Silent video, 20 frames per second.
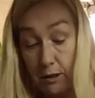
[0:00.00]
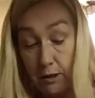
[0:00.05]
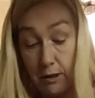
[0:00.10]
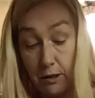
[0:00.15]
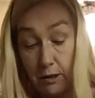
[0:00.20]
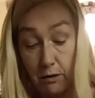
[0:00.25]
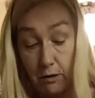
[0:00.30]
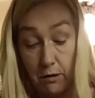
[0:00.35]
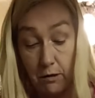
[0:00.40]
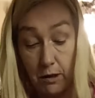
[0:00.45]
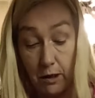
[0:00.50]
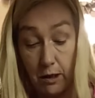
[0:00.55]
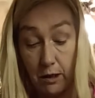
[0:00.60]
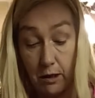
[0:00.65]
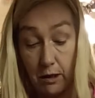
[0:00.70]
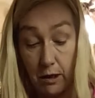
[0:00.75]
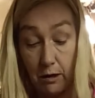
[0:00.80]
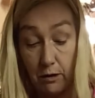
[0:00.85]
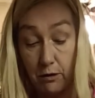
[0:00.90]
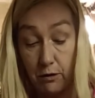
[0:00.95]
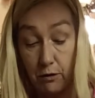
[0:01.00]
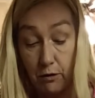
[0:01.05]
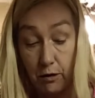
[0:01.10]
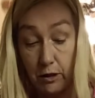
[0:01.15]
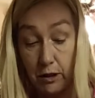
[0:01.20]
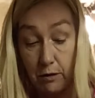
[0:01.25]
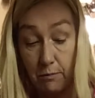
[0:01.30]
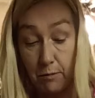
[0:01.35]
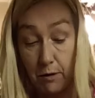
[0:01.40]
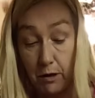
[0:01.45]
so then I'll do it
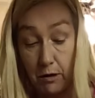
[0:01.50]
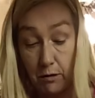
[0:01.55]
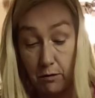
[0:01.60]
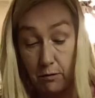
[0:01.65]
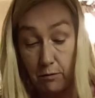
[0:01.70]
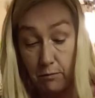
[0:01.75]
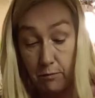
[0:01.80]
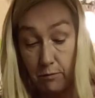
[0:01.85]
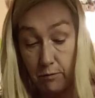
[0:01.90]
tomorrow.